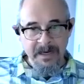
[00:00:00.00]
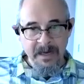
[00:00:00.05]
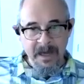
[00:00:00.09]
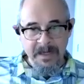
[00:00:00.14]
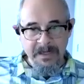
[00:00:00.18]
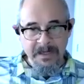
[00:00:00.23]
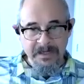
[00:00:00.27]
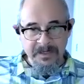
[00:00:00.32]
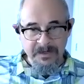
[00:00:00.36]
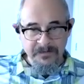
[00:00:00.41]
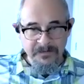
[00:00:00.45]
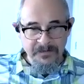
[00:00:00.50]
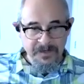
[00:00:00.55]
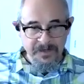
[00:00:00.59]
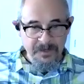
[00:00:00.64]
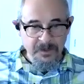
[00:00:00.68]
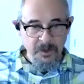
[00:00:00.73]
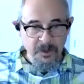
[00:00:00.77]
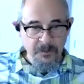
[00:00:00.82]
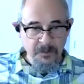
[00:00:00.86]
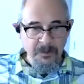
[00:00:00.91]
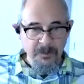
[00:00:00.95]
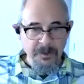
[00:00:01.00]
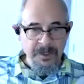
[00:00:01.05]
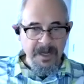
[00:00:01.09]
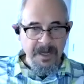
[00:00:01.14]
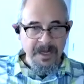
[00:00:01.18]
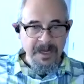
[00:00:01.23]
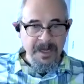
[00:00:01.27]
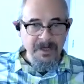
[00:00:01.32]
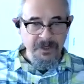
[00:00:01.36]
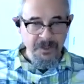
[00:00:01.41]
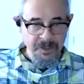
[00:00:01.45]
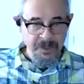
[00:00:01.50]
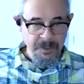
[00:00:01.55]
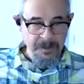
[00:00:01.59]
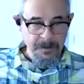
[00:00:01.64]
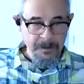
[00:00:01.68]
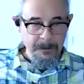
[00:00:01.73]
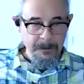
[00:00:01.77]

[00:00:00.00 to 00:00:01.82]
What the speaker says: lots of interpretation.